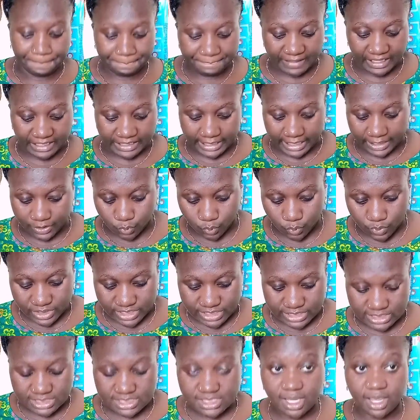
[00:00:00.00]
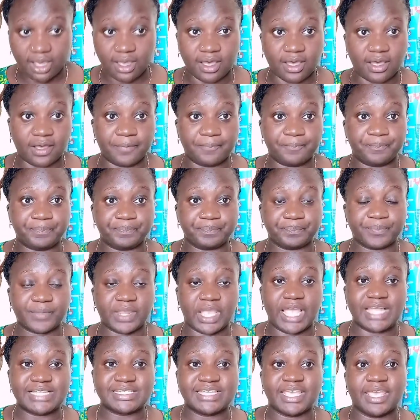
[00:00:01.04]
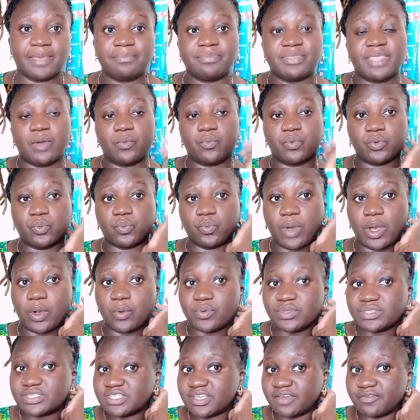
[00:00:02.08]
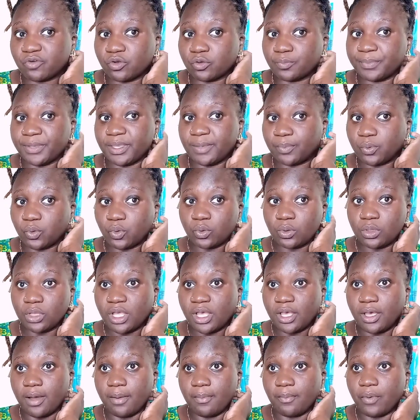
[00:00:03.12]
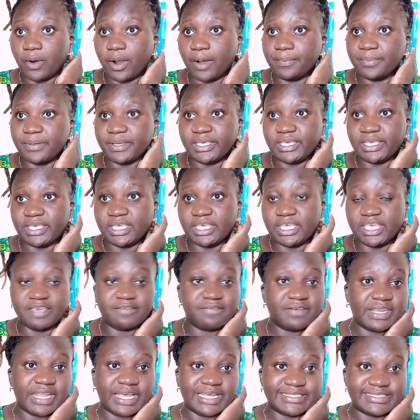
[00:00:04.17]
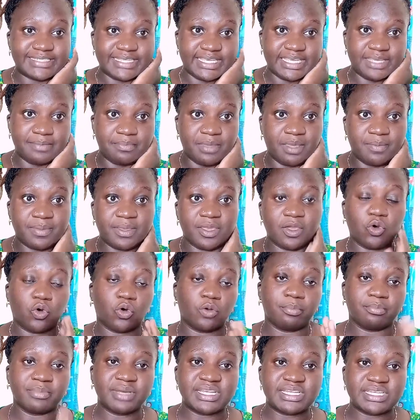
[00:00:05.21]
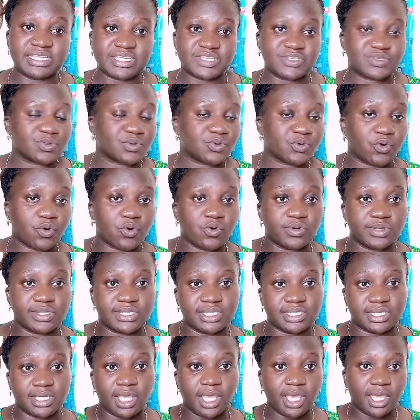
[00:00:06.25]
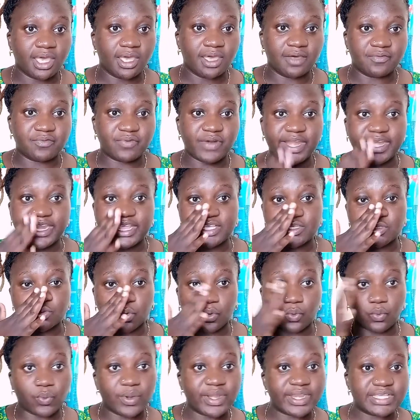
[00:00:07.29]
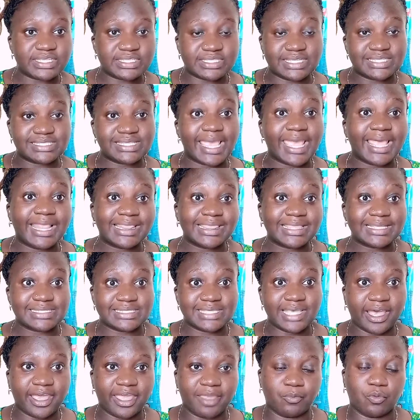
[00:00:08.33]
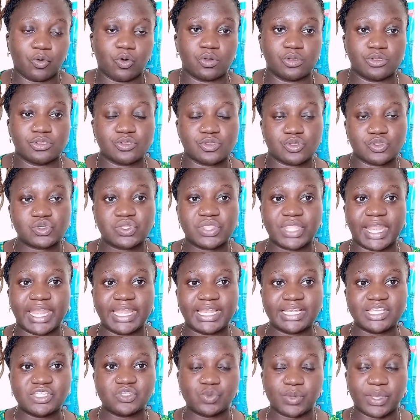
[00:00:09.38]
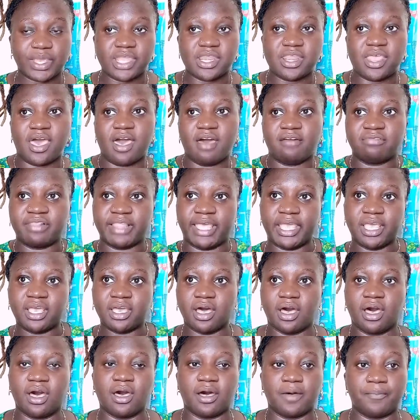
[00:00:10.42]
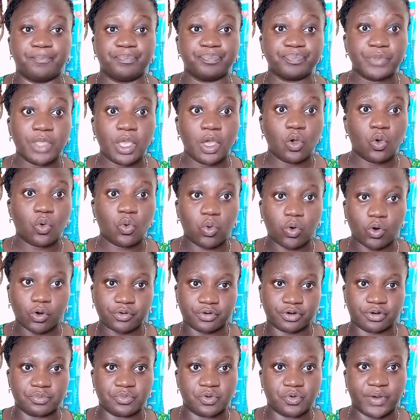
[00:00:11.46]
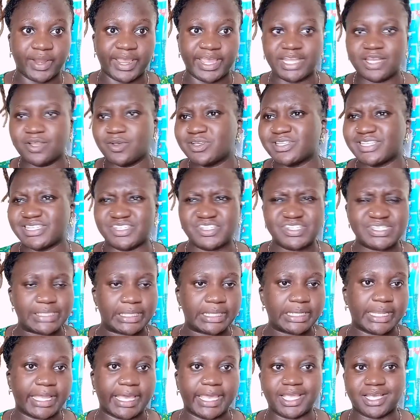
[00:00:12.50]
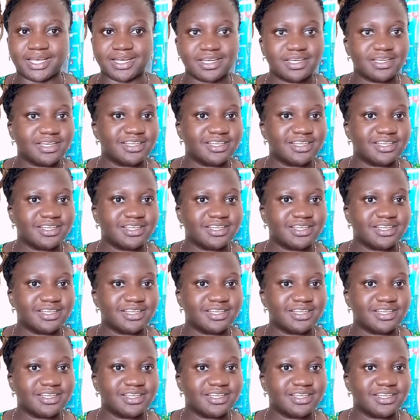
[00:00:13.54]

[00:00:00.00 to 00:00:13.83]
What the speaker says: and I'd want a time that would work with several people, probably even a day, maybe on Mondays or on Fridays or Wednesdays, and the time also, so that at least we can have like a quorum, right? Because I just need like,